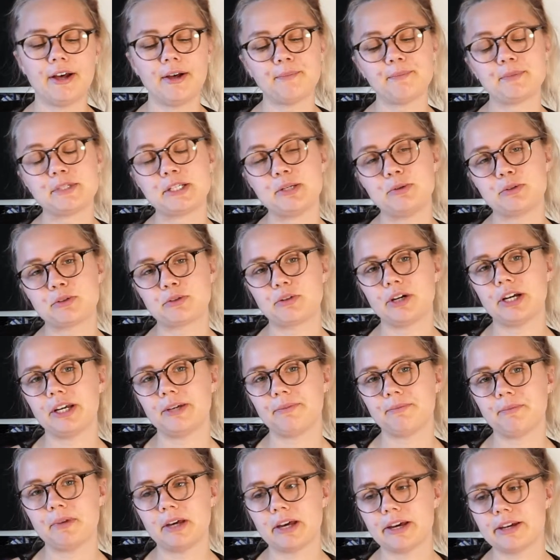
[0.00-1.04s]
She was great
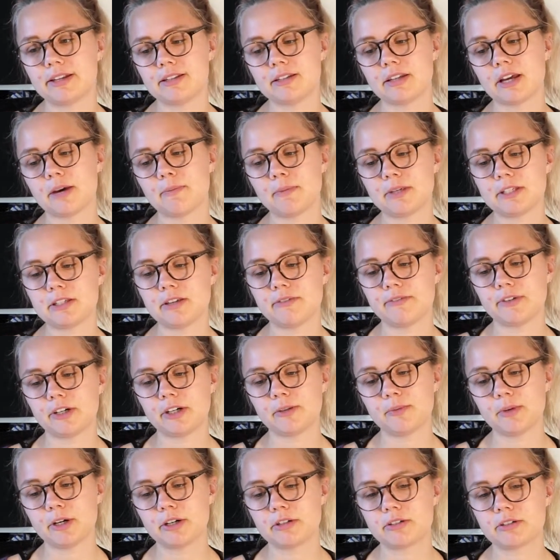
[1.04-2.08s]
and I miss her very
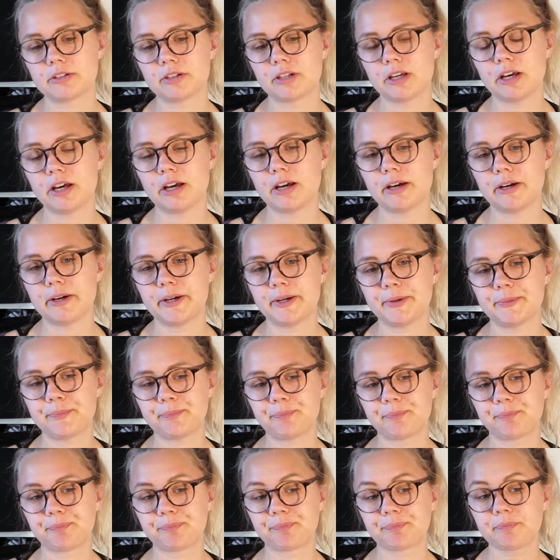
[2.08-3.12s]
much.
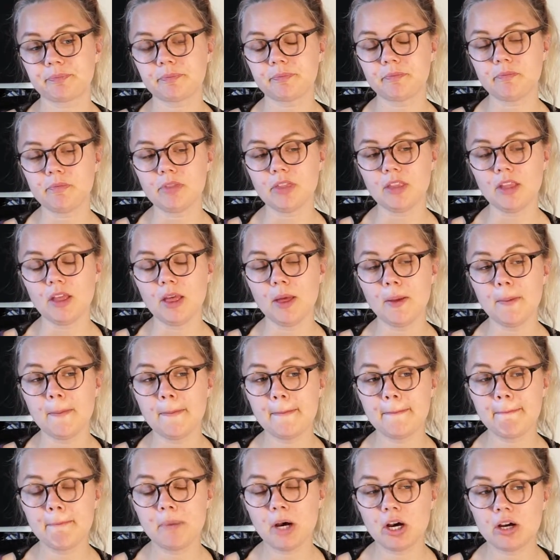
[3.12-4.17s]

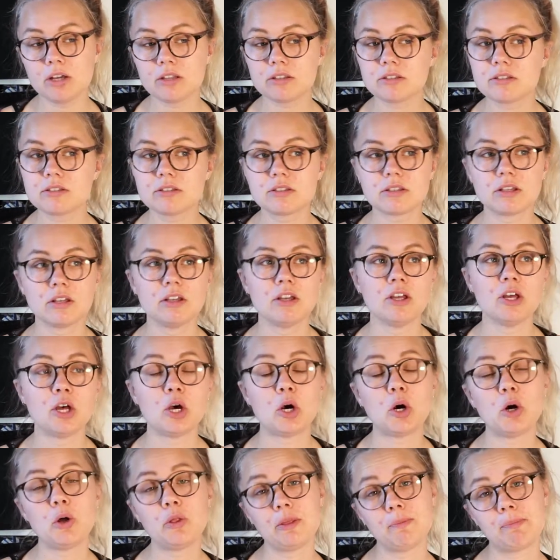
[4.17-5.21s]
But
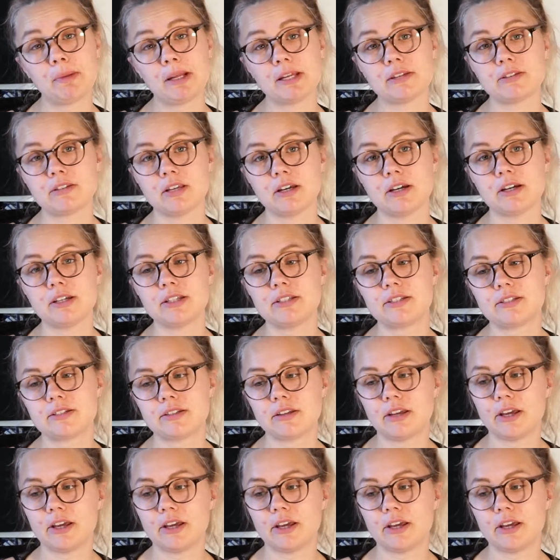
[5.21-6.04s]
on the plus side,